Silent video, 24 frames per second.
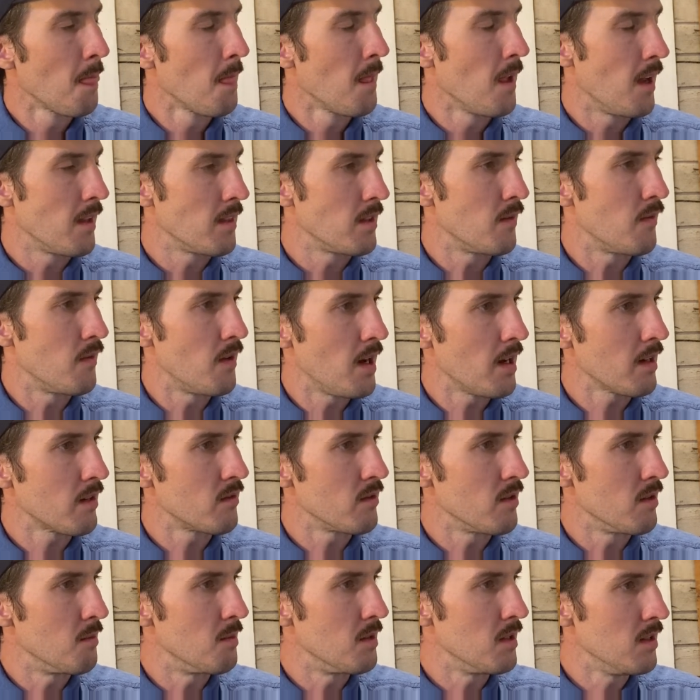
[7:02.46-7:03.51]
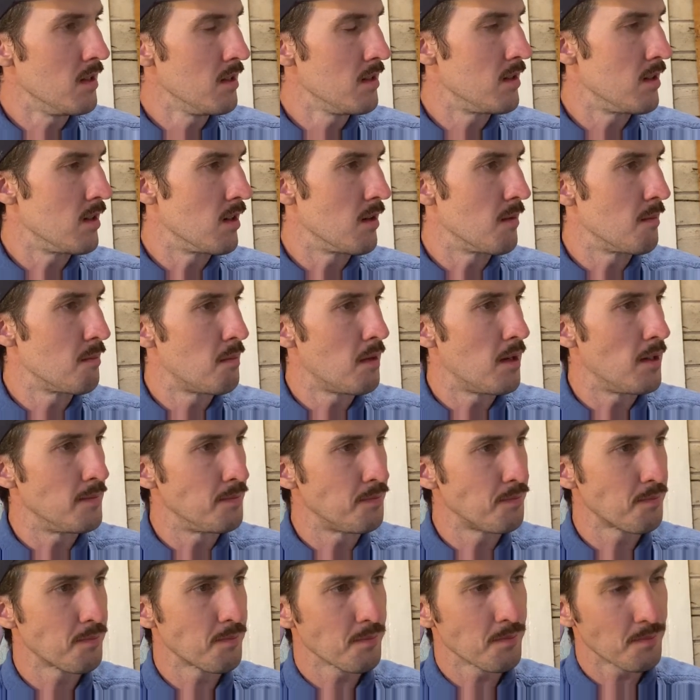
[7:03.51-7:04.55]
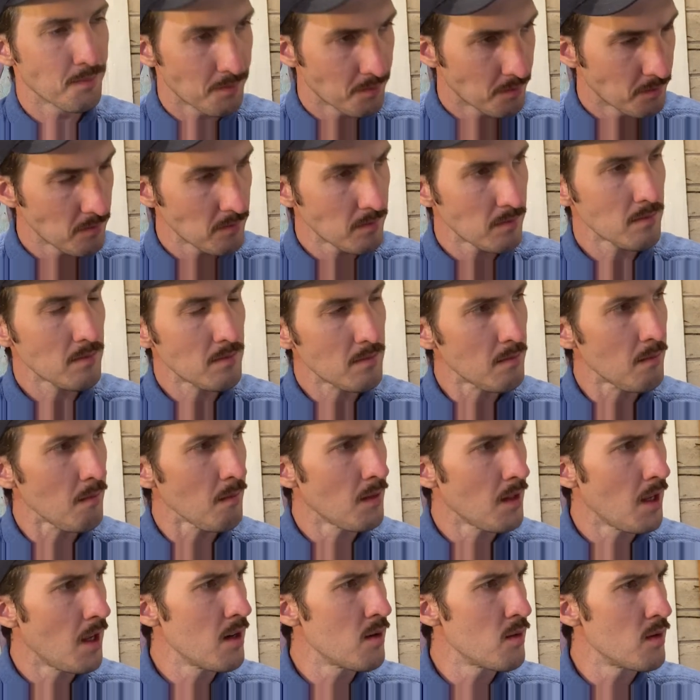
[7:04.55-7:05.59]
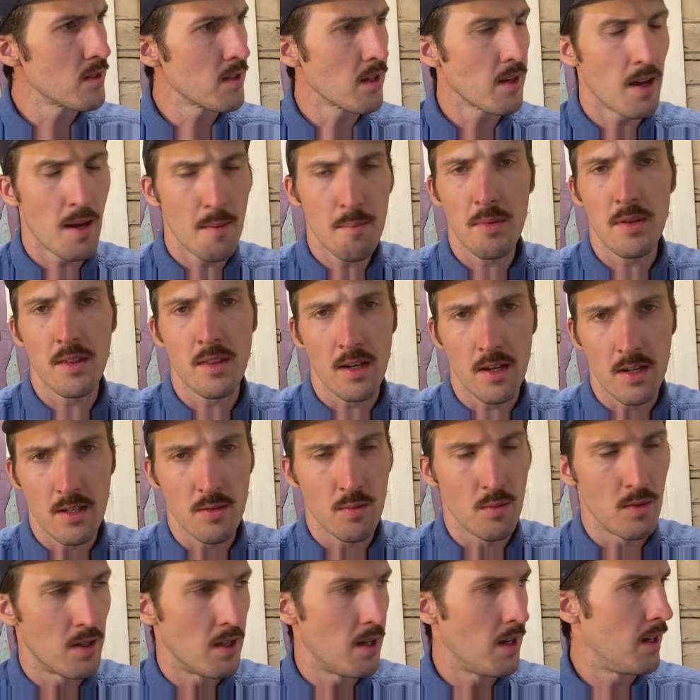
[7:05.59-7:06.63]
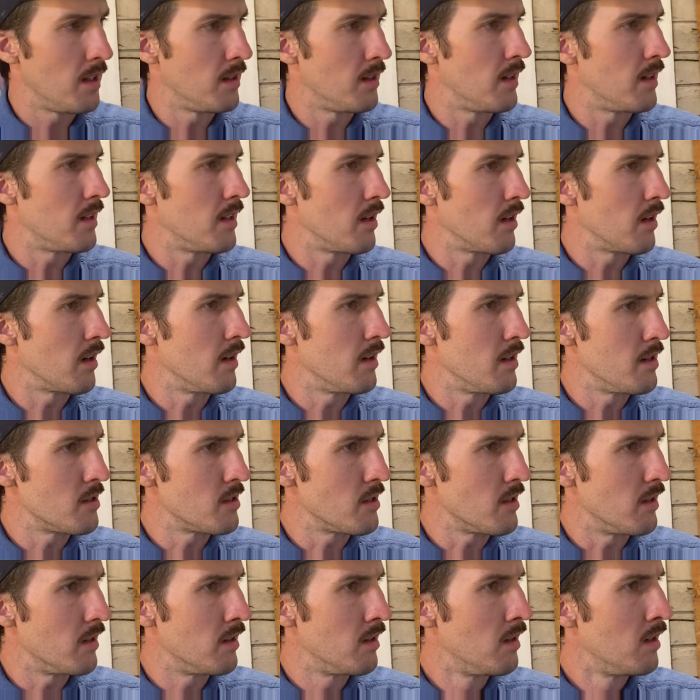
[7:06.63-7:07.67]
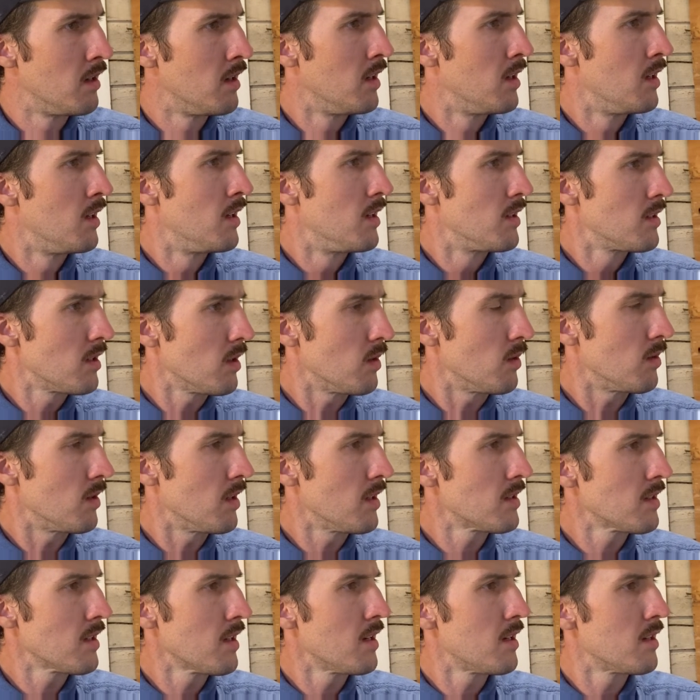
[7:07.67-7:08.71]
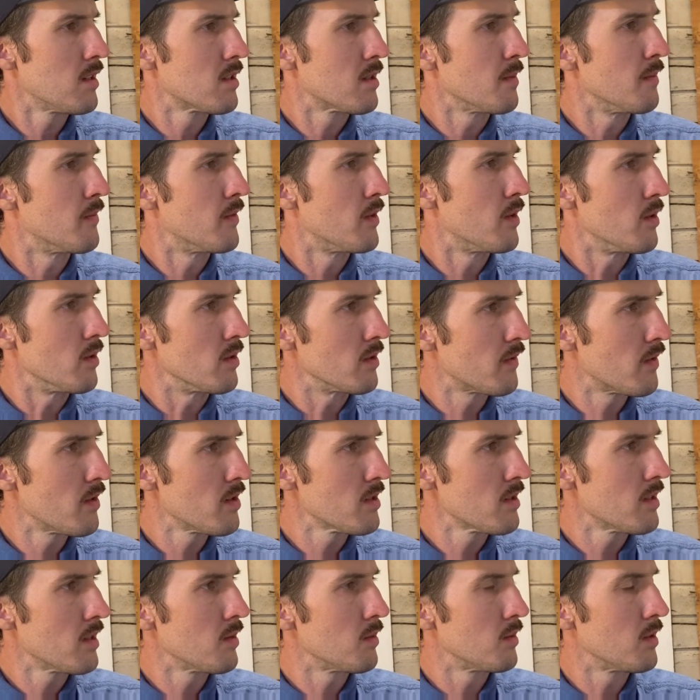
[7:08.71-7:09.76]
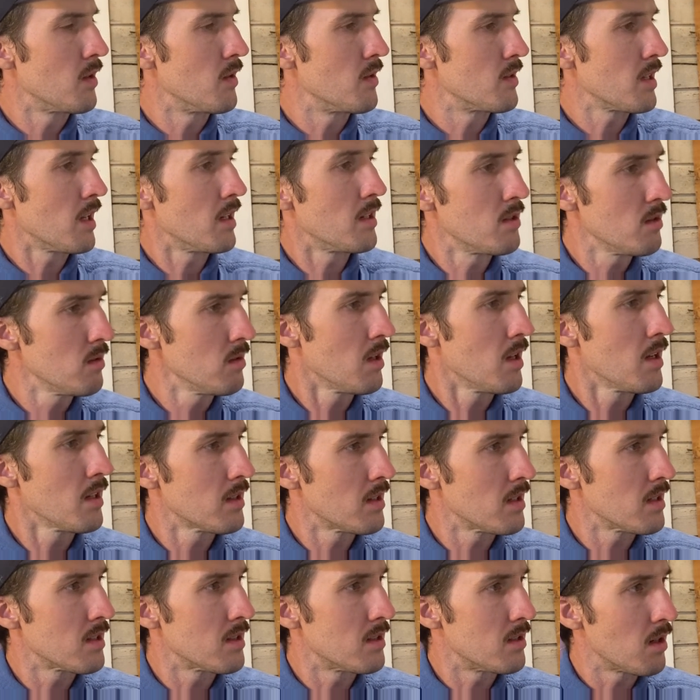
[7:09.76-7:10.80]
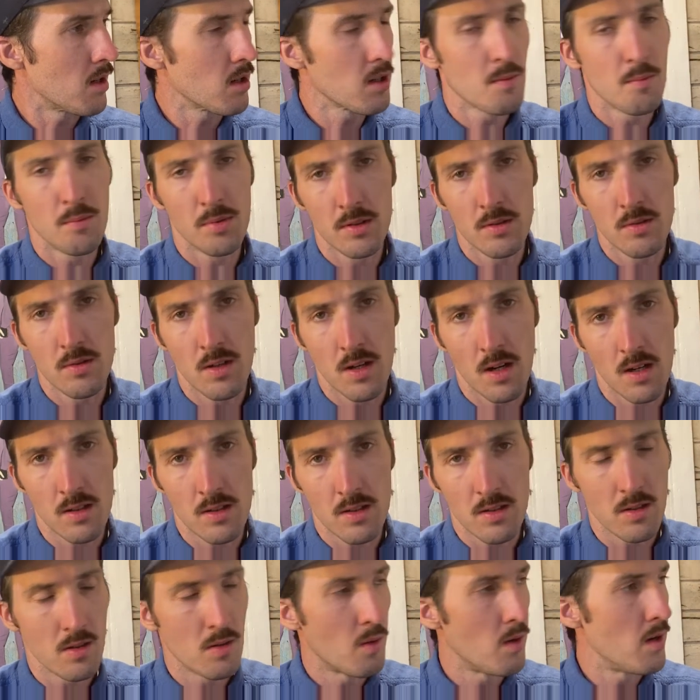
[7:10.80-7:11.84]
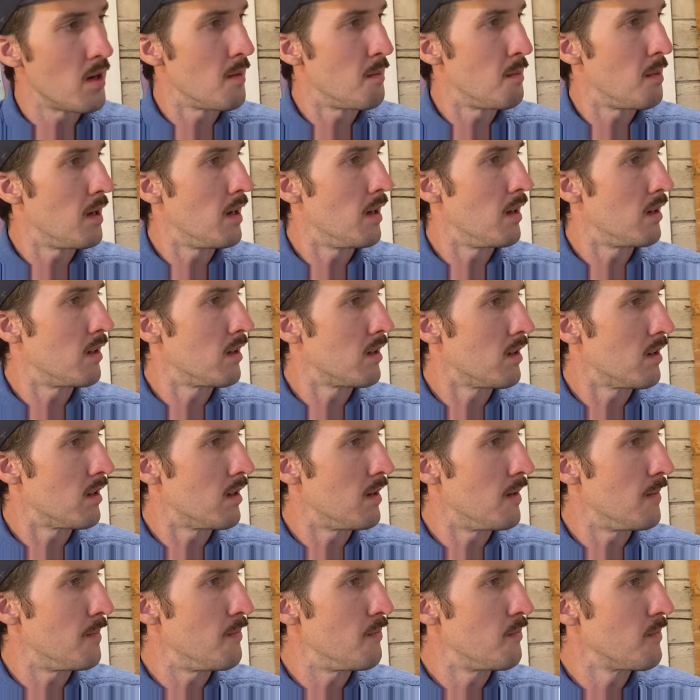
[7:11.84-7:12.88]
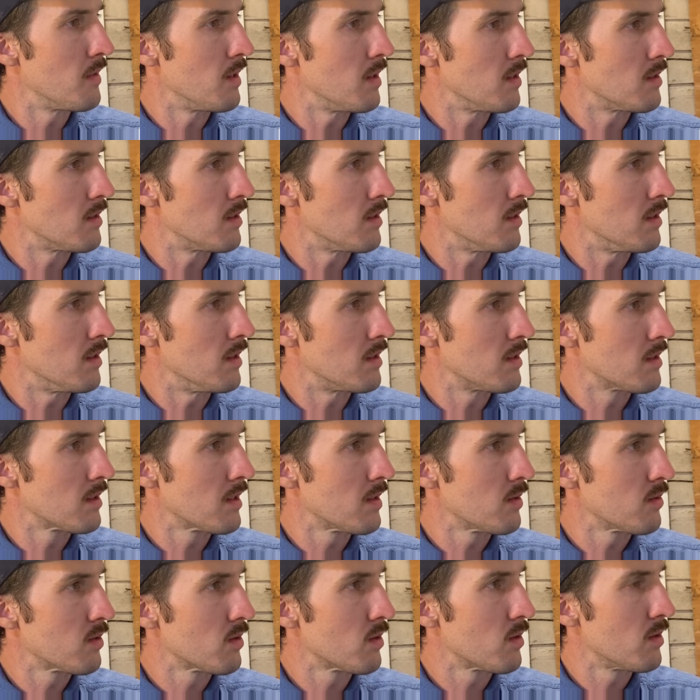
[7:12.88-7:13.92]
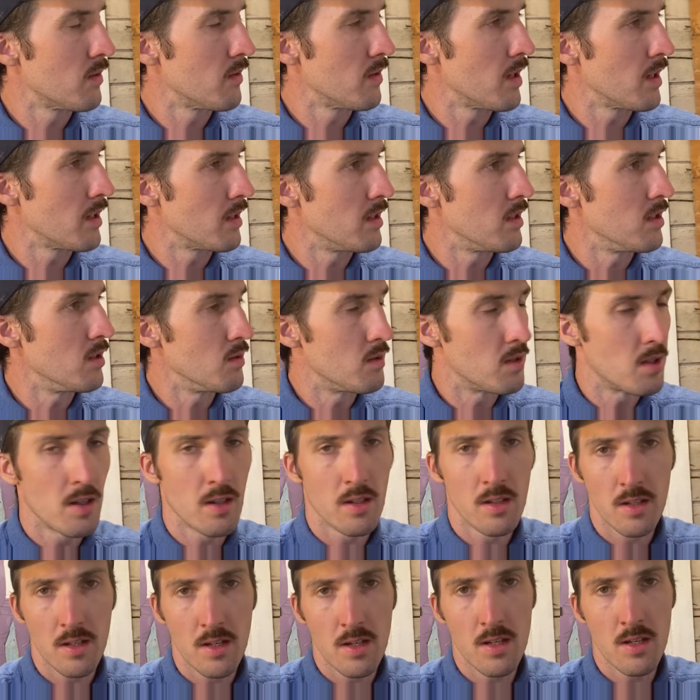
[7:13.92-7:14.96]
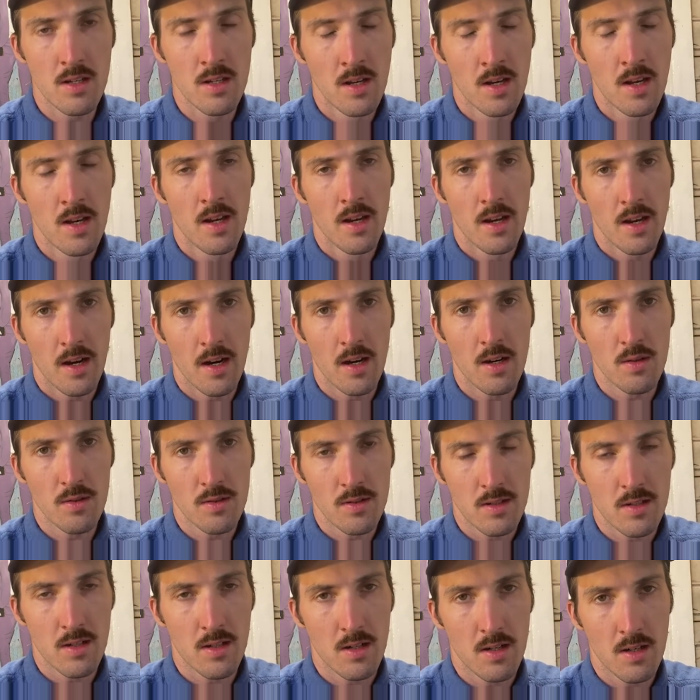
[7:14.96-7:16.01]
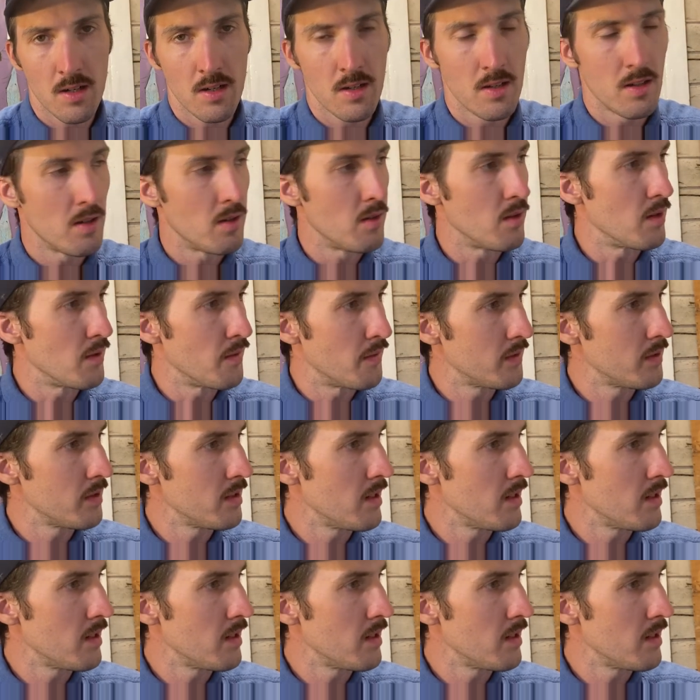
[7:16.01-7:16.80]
at the factory it'd be easier. But anyways, I empathize with the headliner condition. So let's get into some photos. First thing we'll notice, I do like this dark blue color quite a bit. Um, it's a, it's sort of like the utility Aerostar, you know, your fleet